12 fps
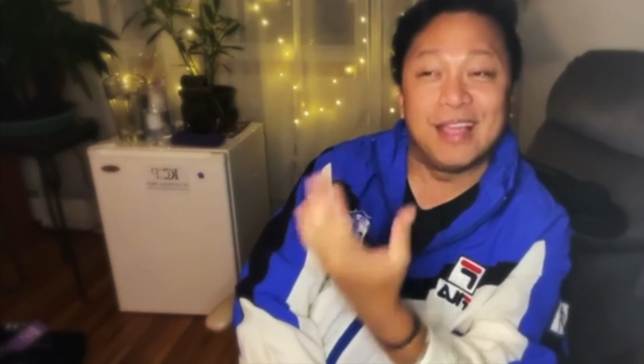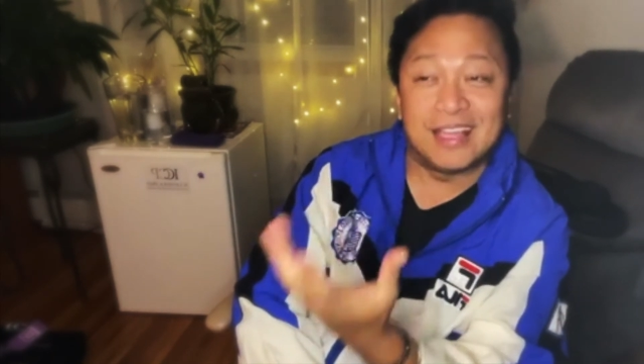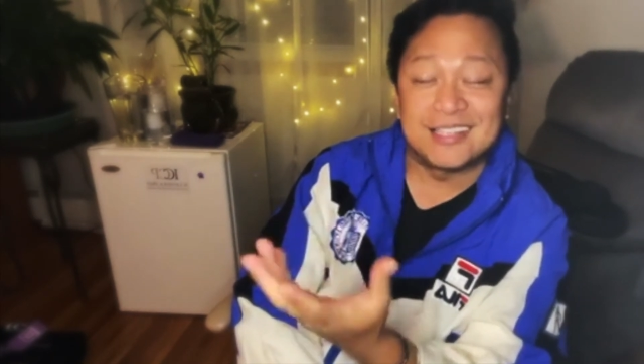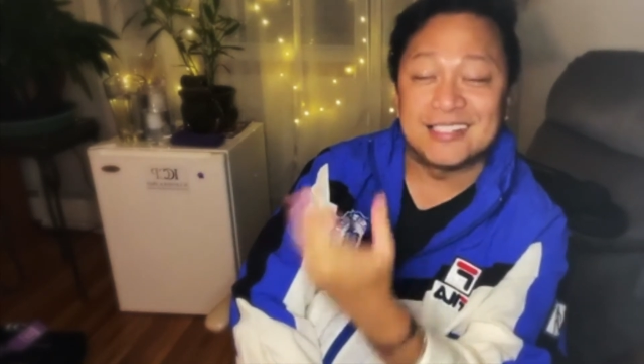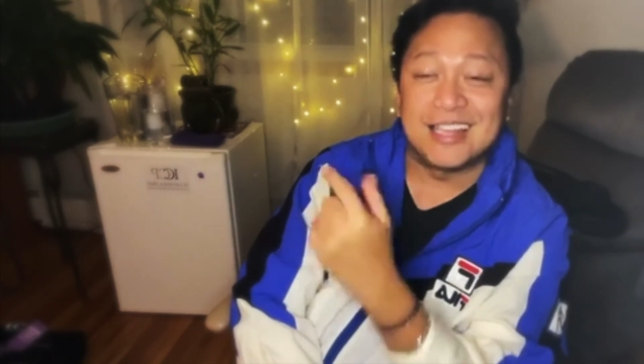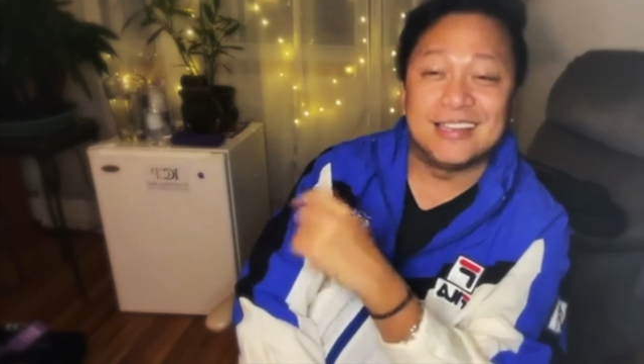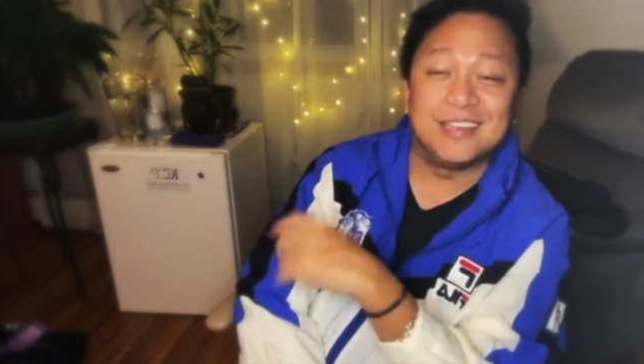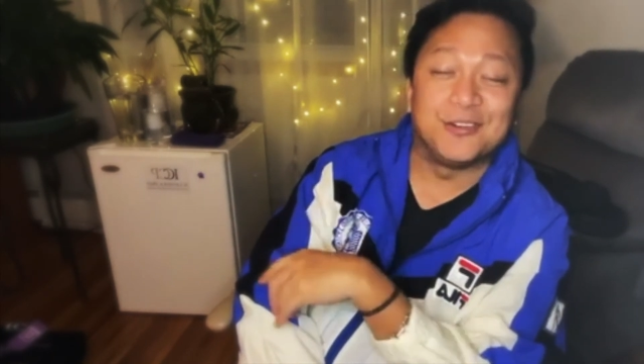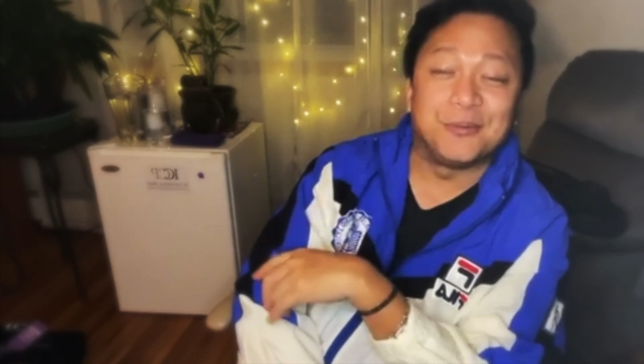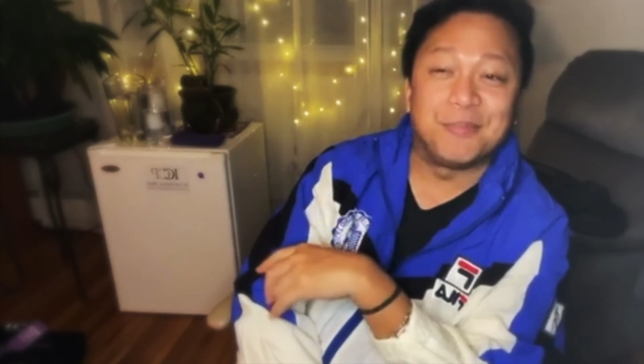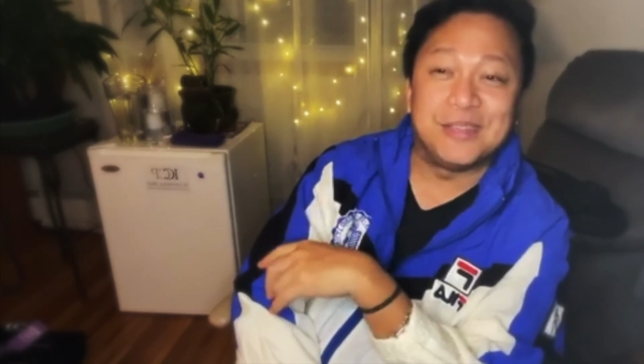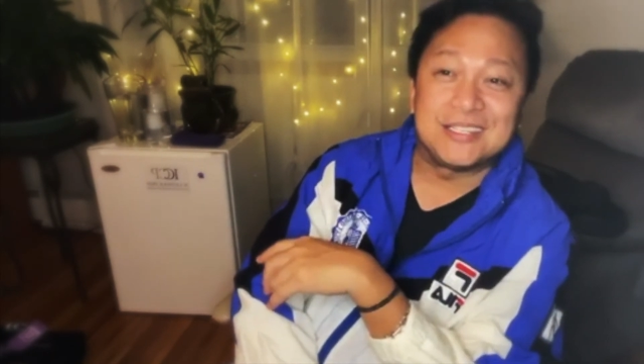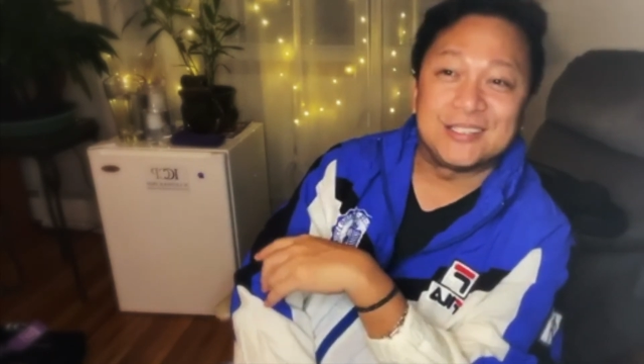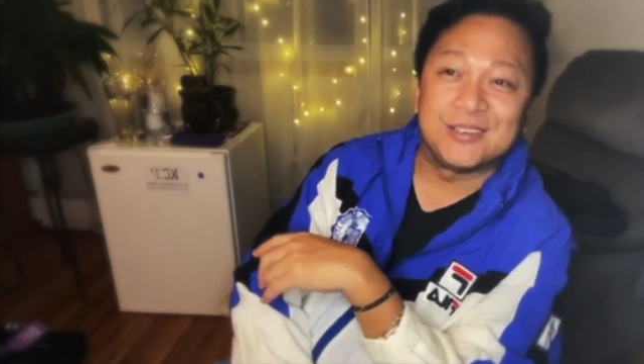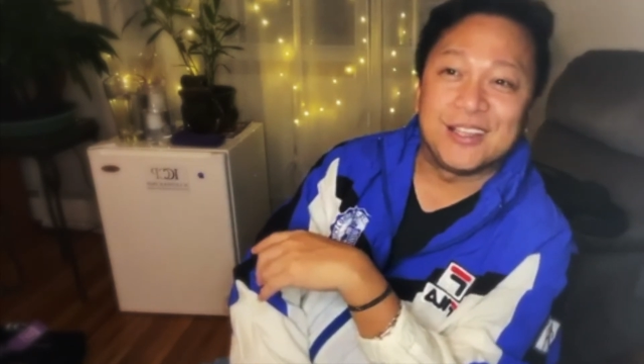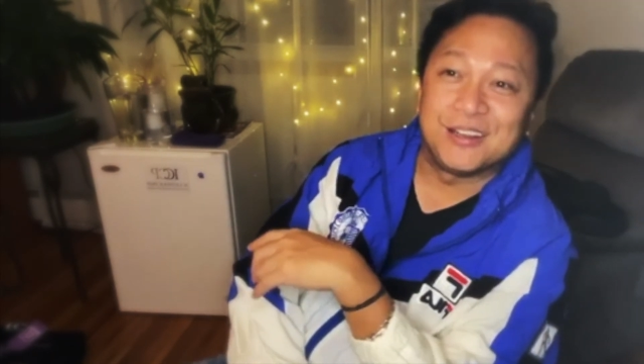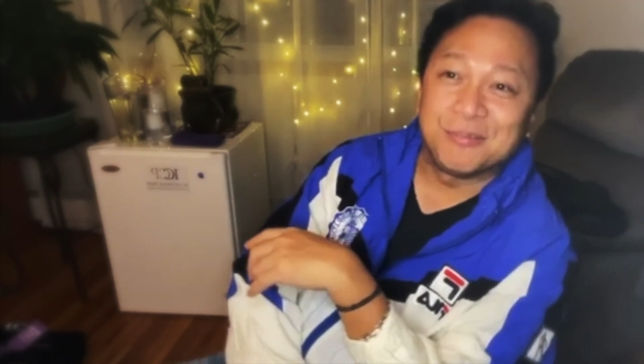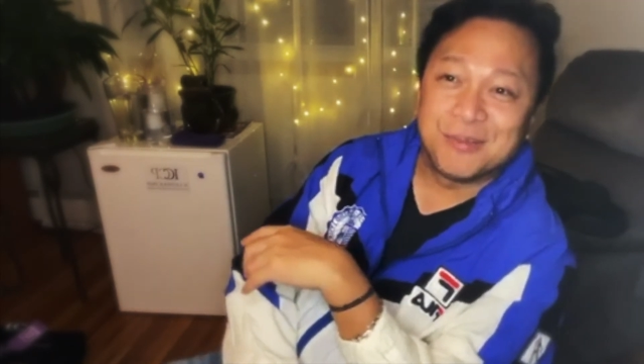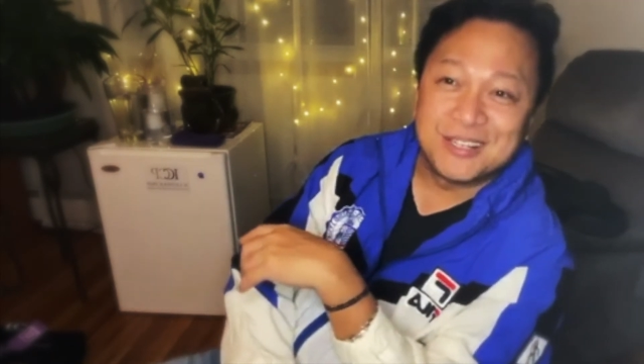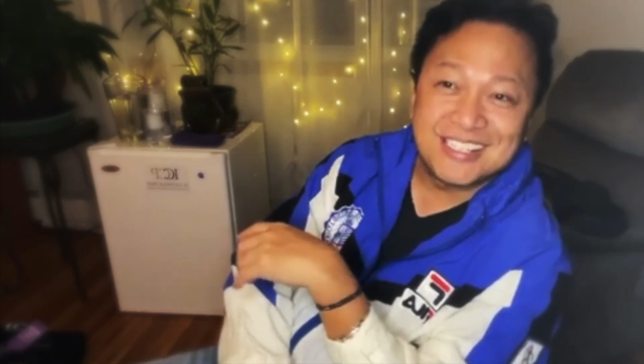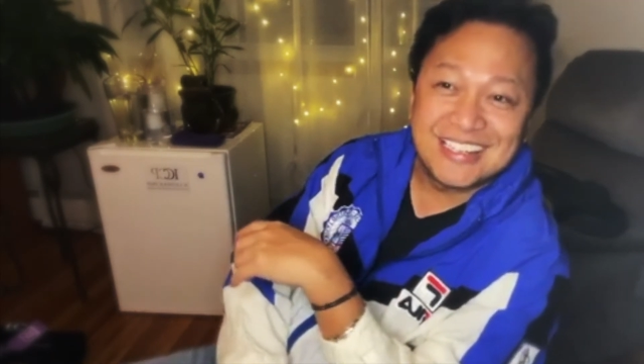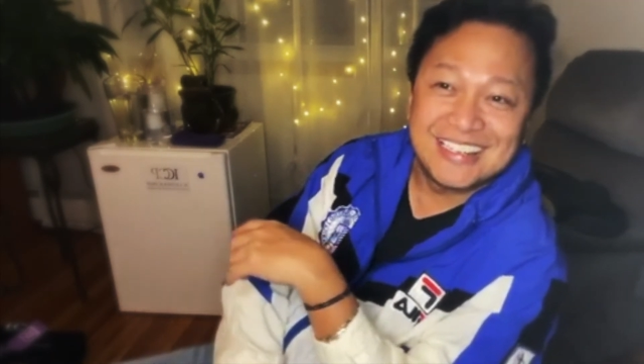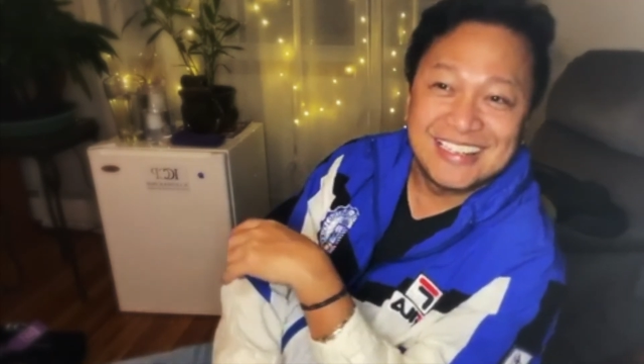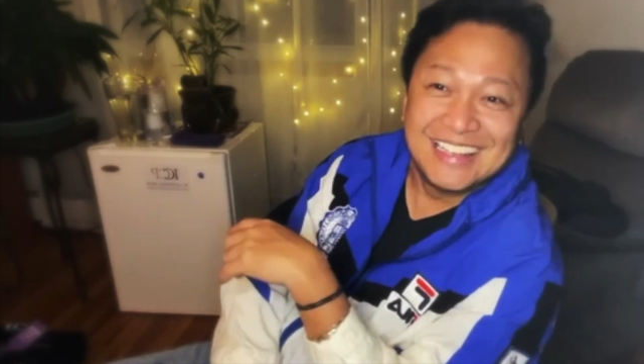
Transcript: extended your peace to the other person.